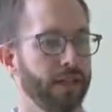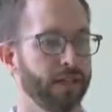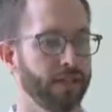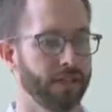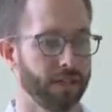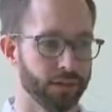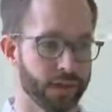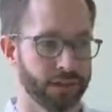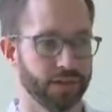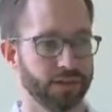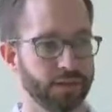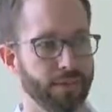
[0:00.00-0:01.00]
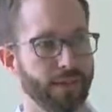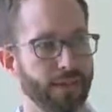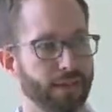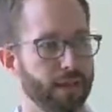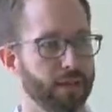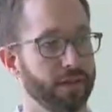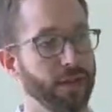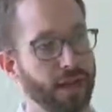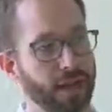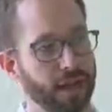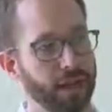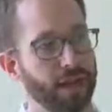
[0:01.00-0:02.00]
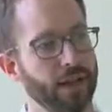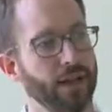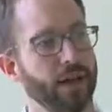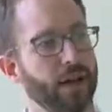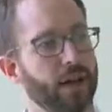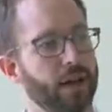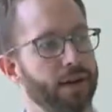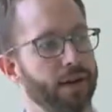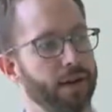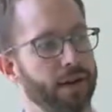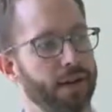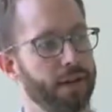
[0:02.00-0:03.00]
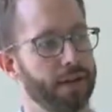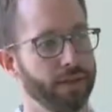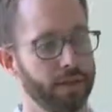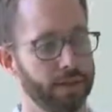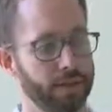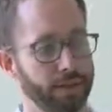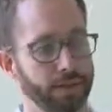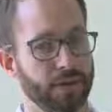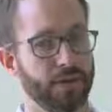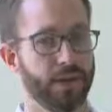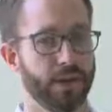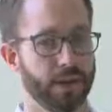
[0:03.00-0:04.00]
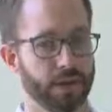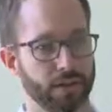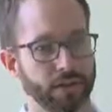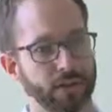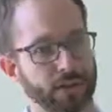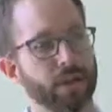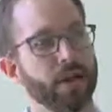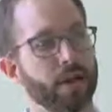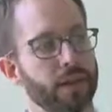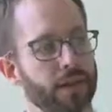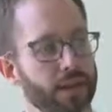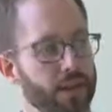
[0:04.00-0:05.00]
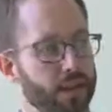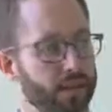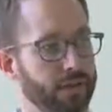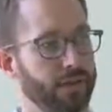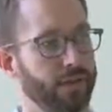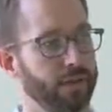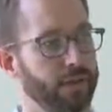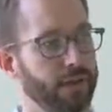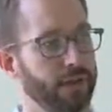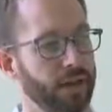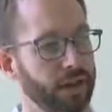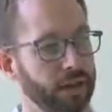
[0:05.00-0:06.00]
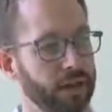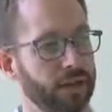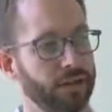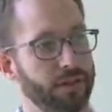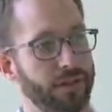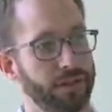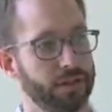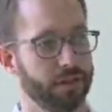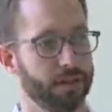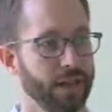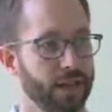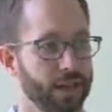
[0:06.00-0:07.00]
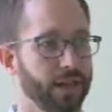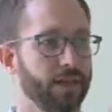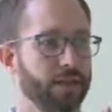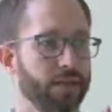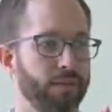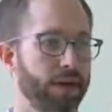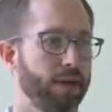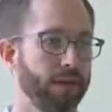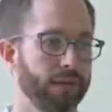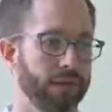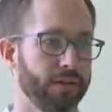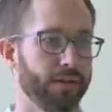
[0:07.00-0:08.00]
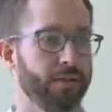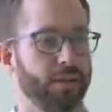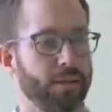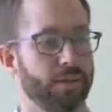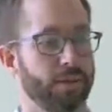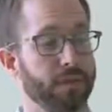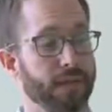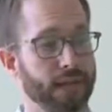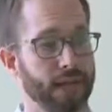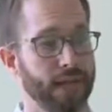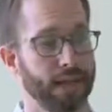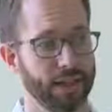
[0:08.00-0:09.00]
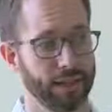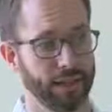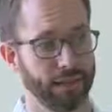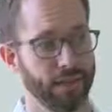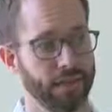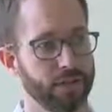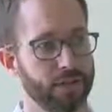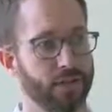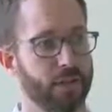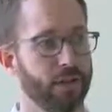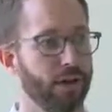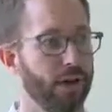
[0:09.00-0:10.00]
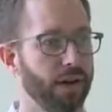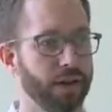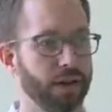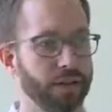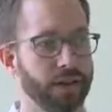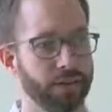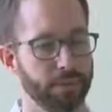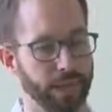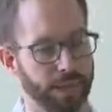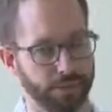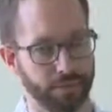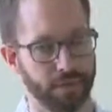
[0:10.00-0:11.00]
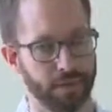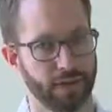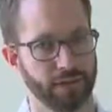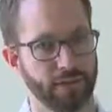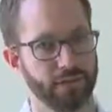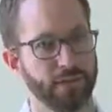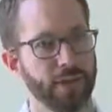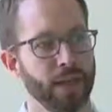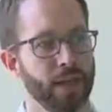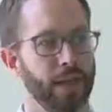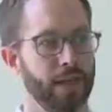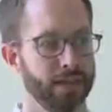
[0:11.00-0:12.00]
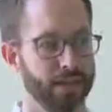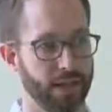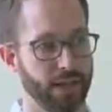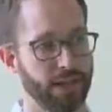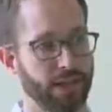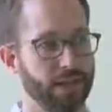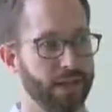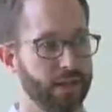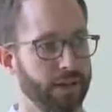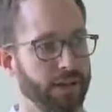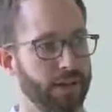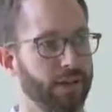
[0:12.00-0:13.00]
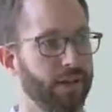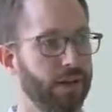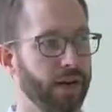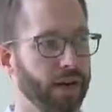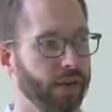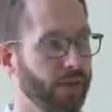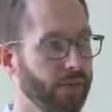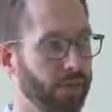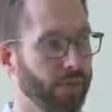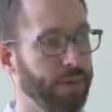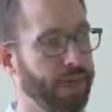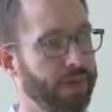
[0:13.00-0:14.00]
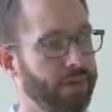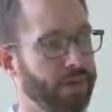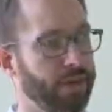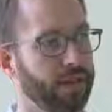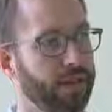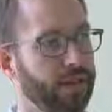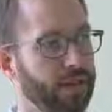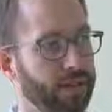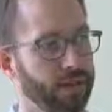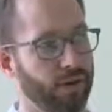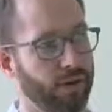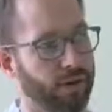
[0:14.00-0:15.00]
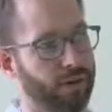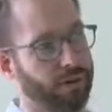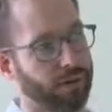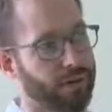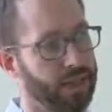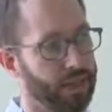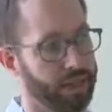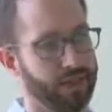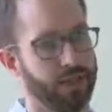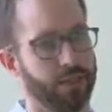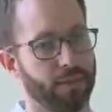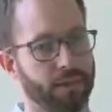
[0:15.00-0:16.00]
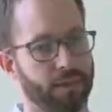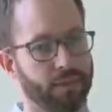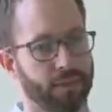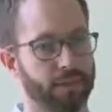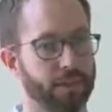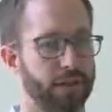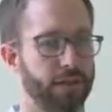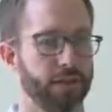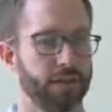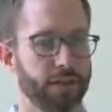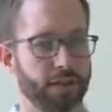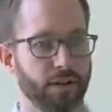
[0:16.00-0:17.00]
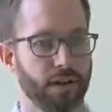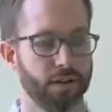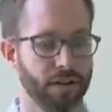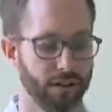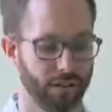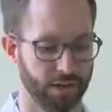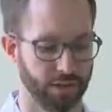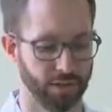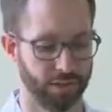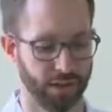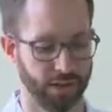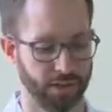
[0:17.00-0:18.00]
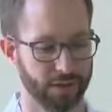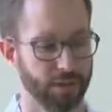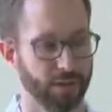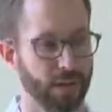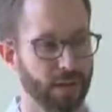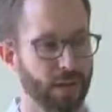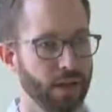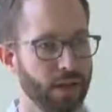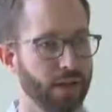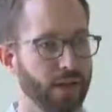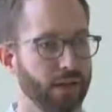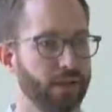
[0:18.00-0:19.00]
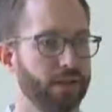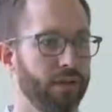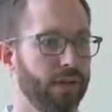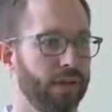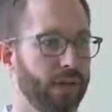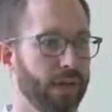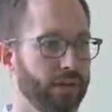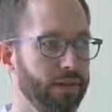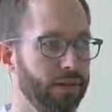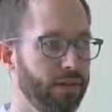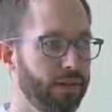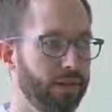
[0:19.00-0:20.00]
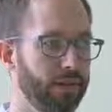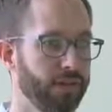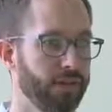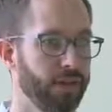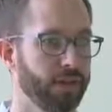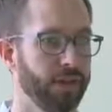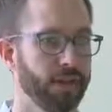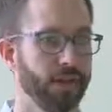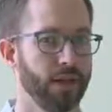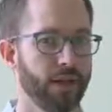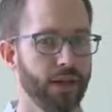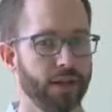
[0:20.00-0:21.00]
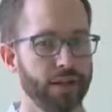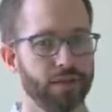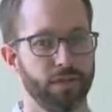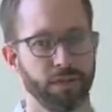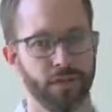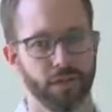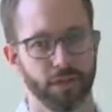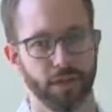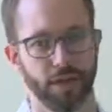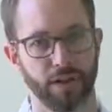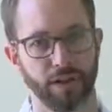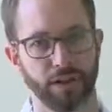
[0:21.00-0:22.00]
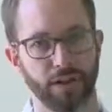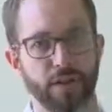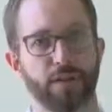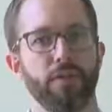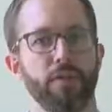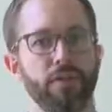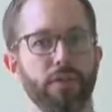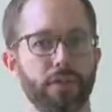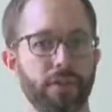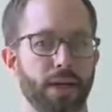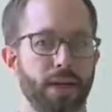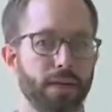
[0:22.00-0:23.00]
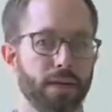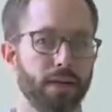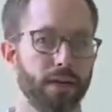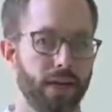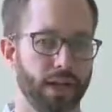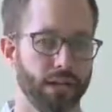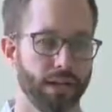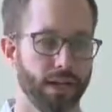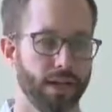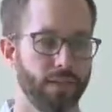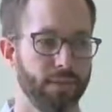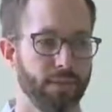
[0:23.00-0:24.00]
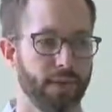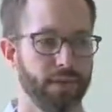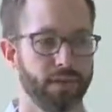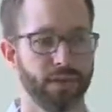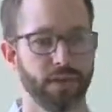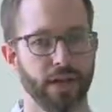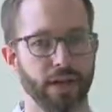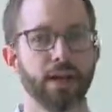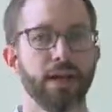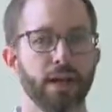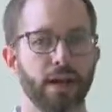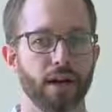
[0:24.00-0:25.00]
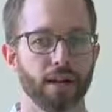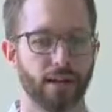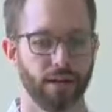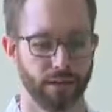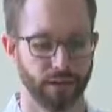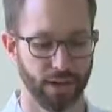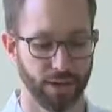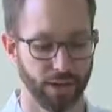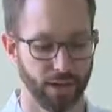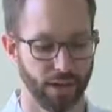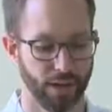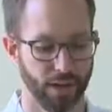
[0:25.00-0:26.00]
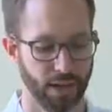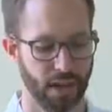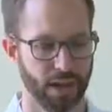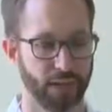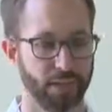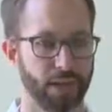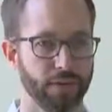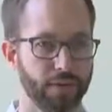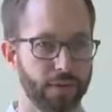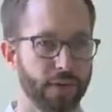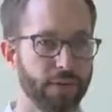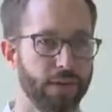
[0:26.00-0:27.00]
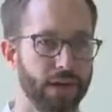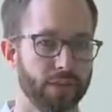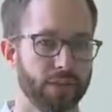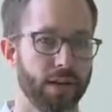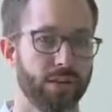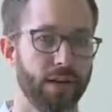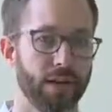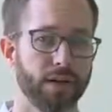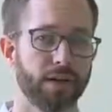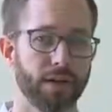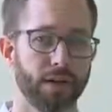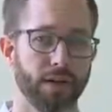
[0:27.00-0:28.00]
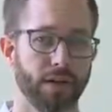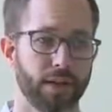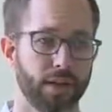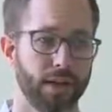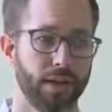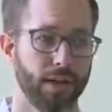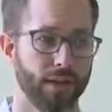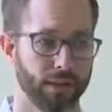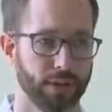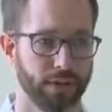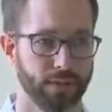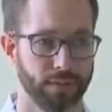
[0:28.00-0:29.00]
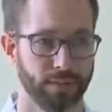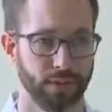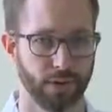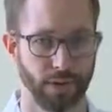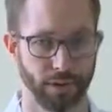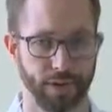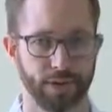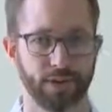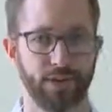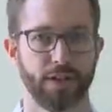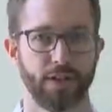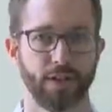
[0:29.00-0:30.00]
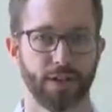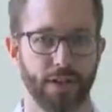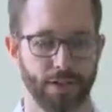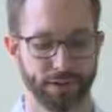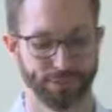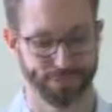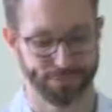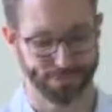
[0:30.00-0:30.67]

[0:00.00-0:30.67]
If it's something as simple as that, um, then you can simply write a loop that then says, you know, change the date by using some type of concatenate function. In R, that would be the paste function, and change the U R L that you are passing to our read H T M L function that I just described in an iterative fashion. Okay, so that's it for screen scraping. If folks in the live stream have questions, I'm happy to answer them on Slack uh, later today. Um, and when we come back from our break, we'll be talking about application programming interfaces. Thank you.